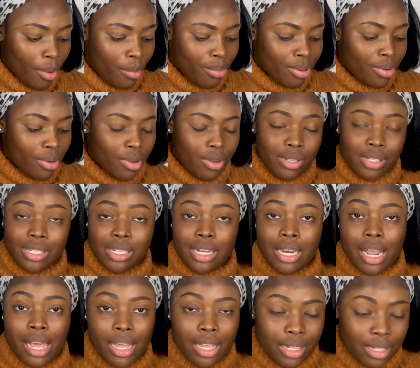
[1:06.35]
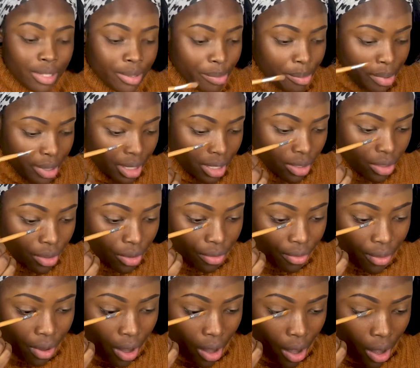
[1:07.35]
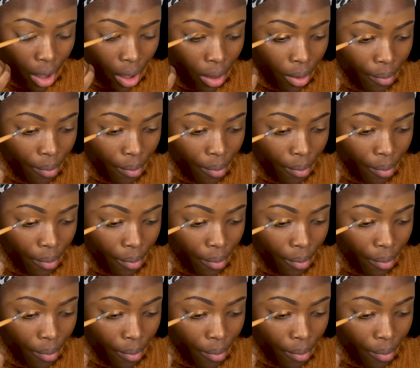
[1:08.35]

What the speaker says: put concealer as the base of our